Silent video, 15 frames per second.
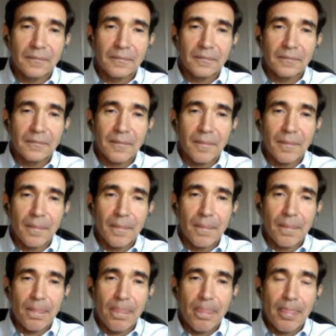
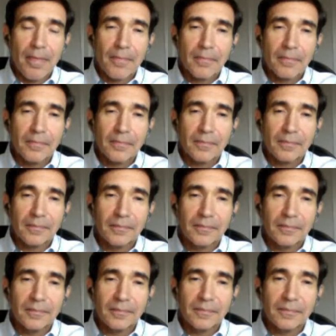
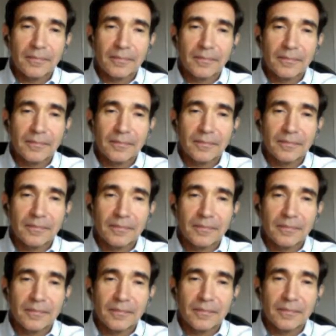
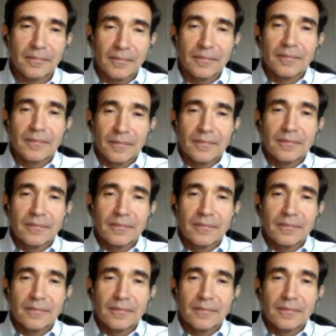No words are spoken by the person on screen.